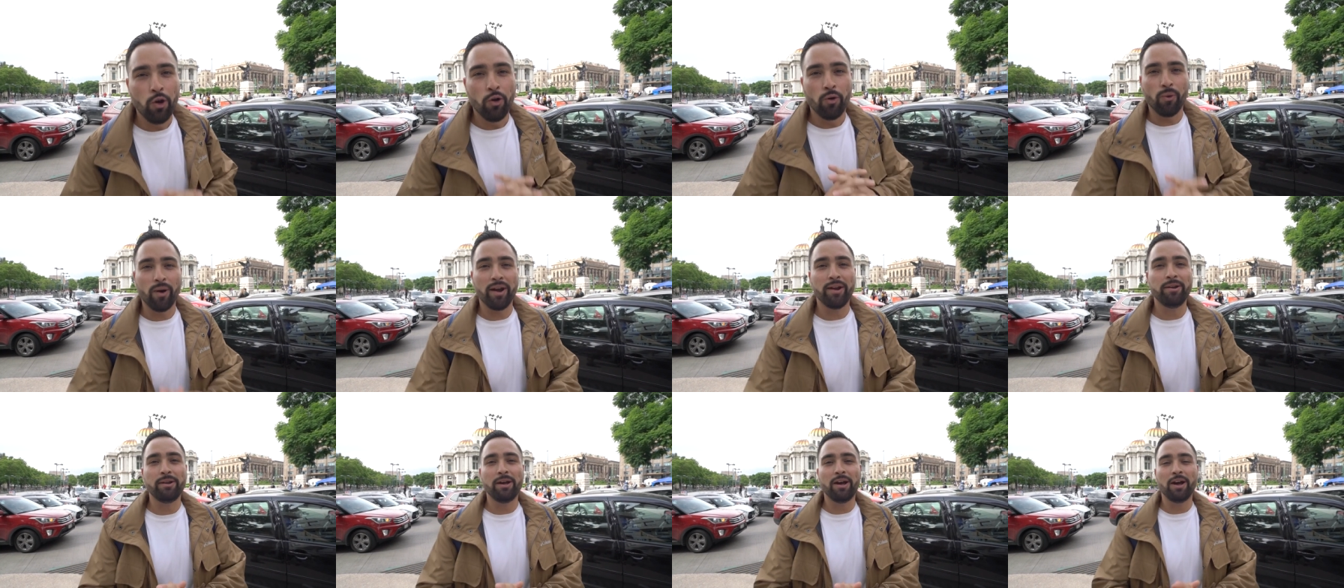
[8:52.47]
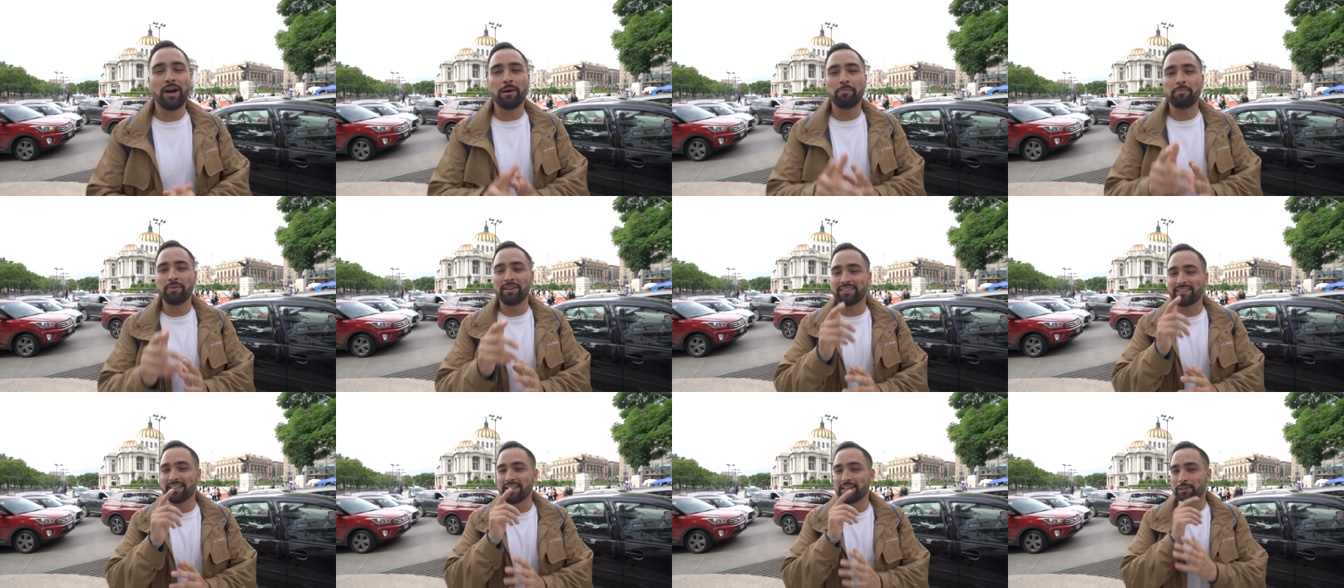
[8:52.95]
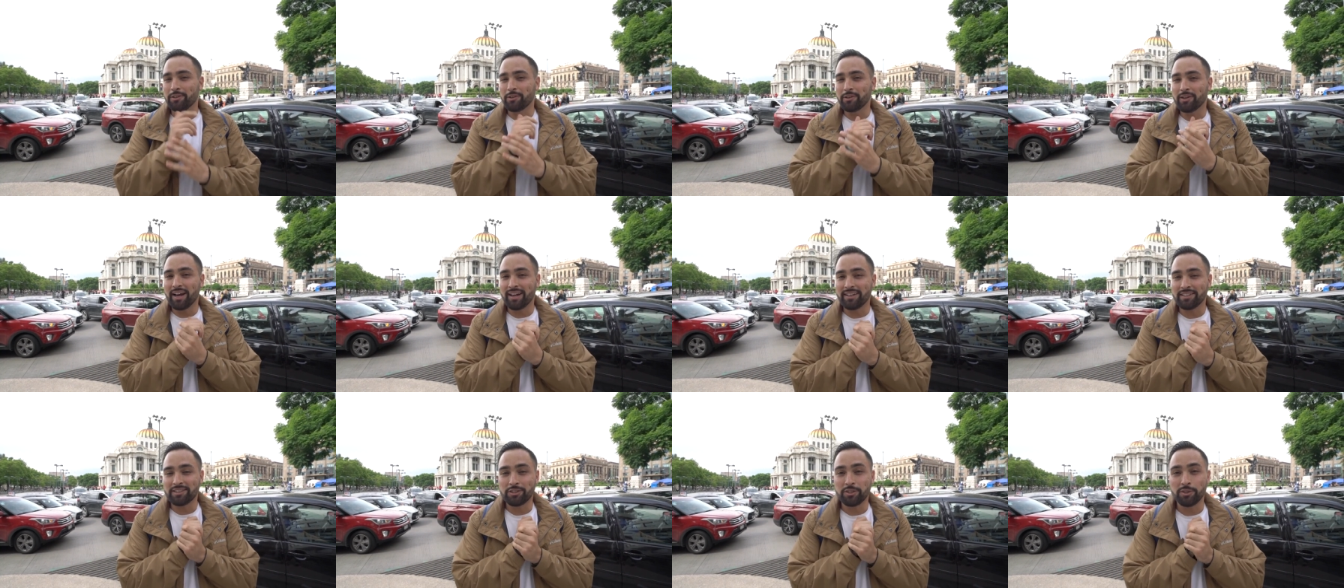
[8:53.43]
Right now, I'm gonna take you
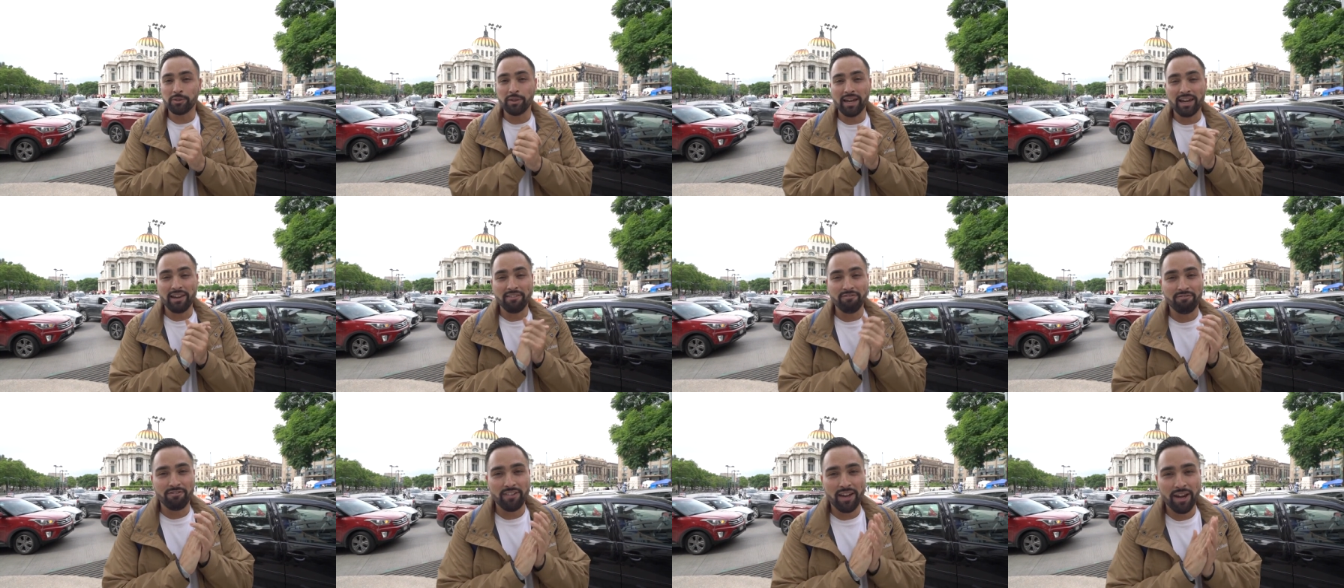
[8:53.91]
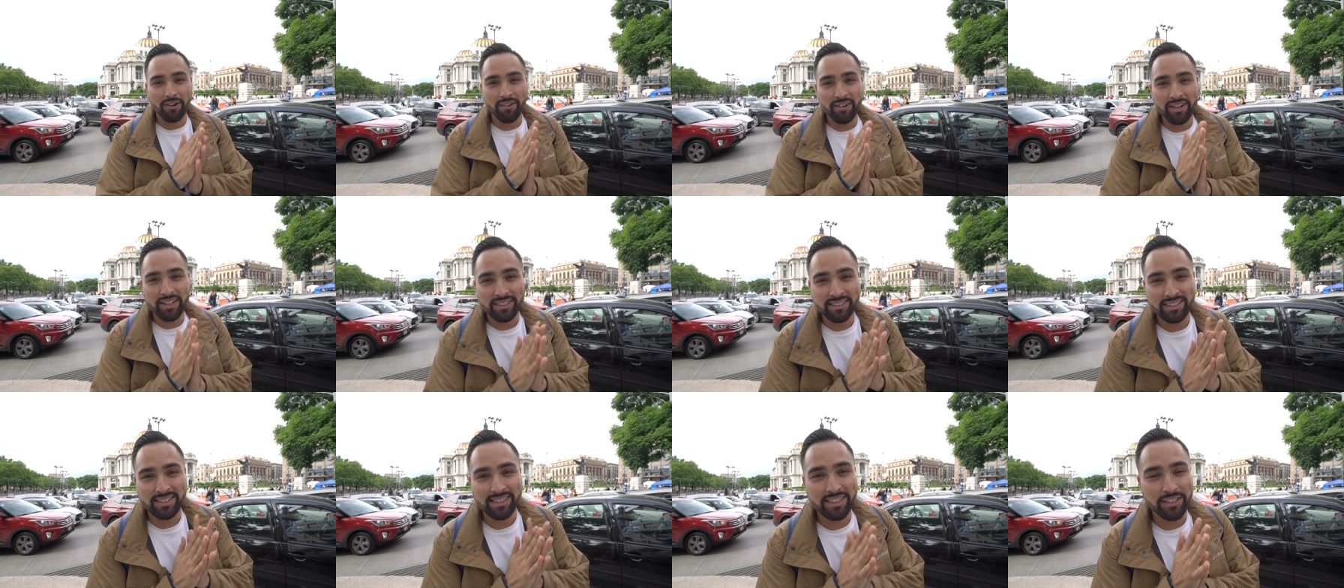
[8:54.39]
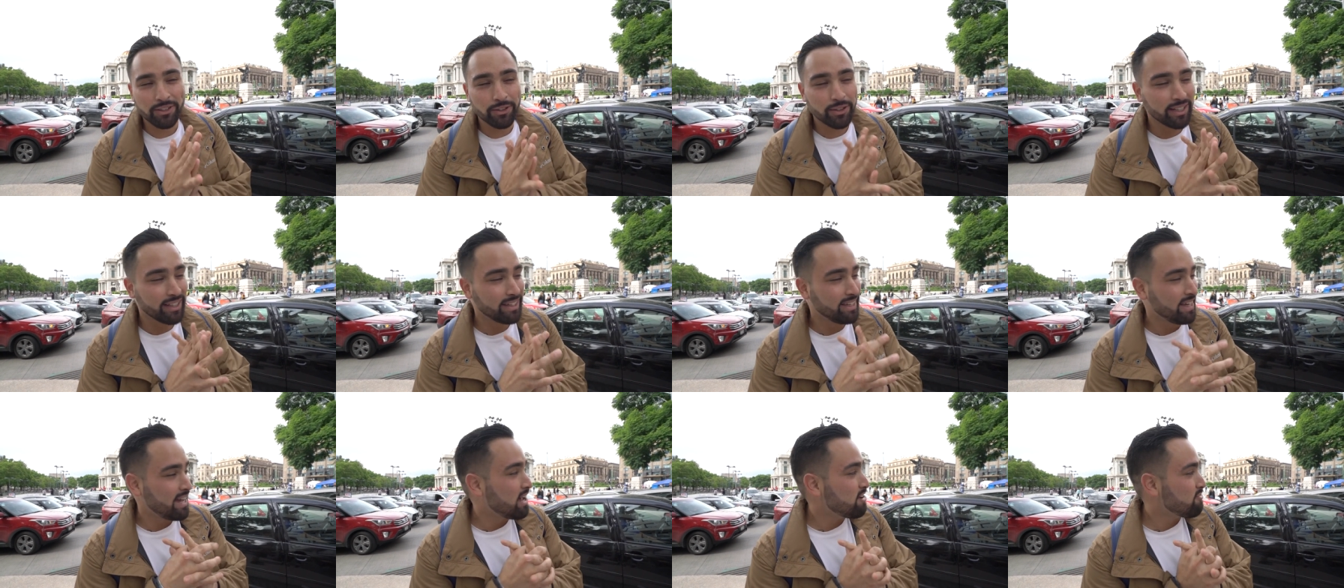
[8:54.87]
guys to a very
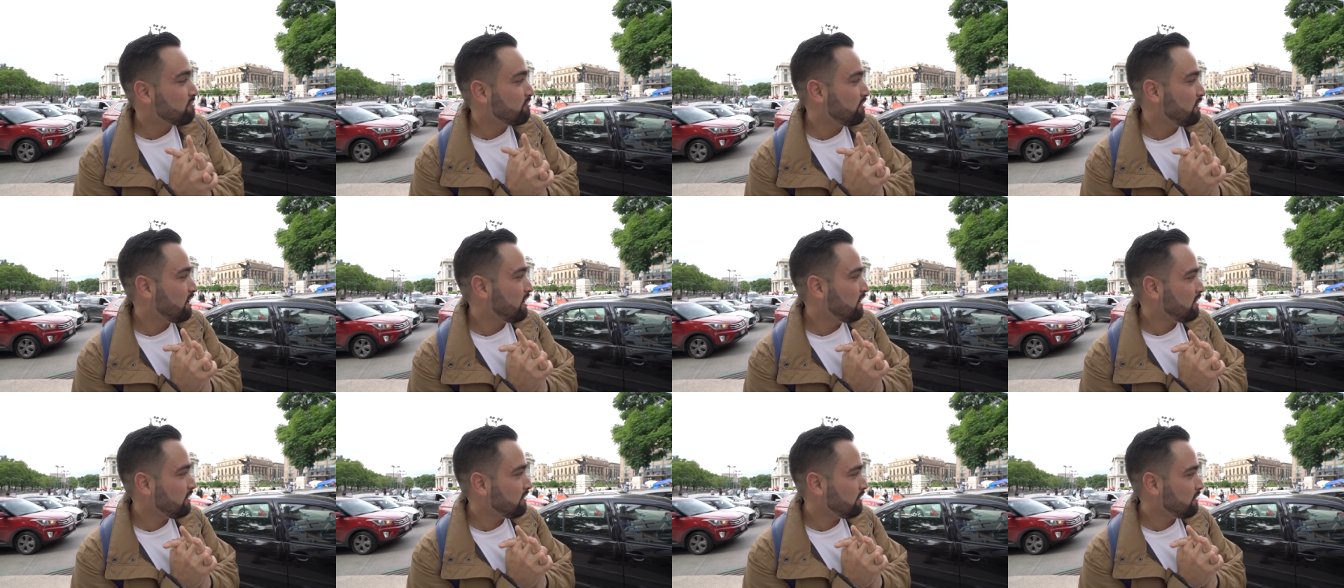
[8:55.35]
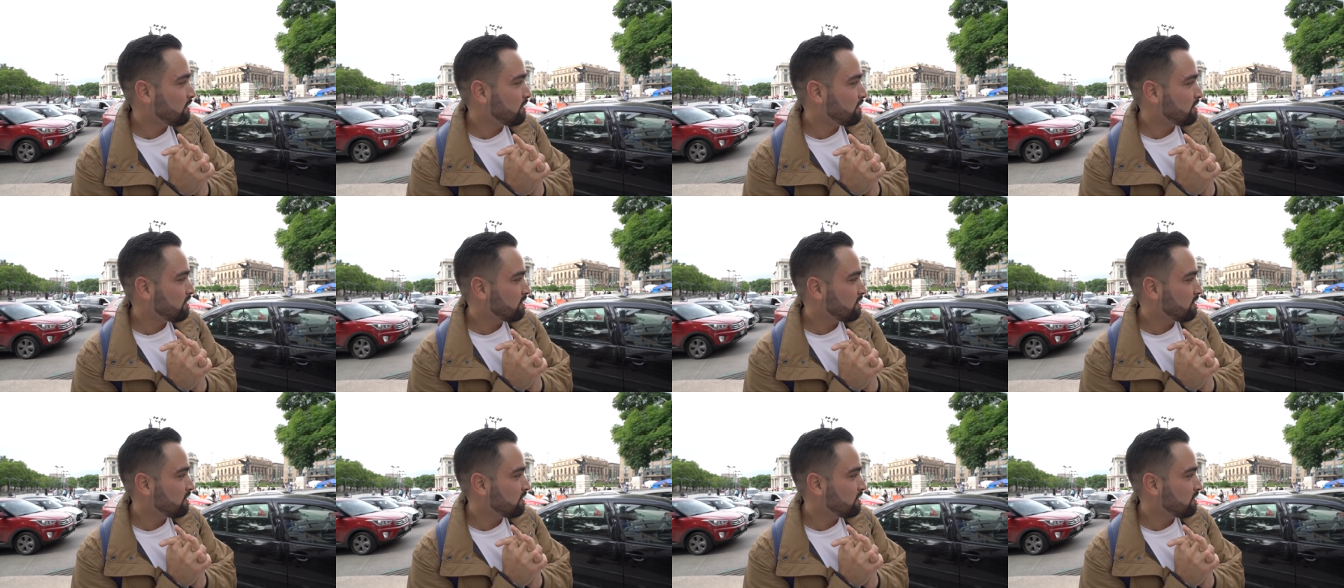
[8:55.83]
secret cafe.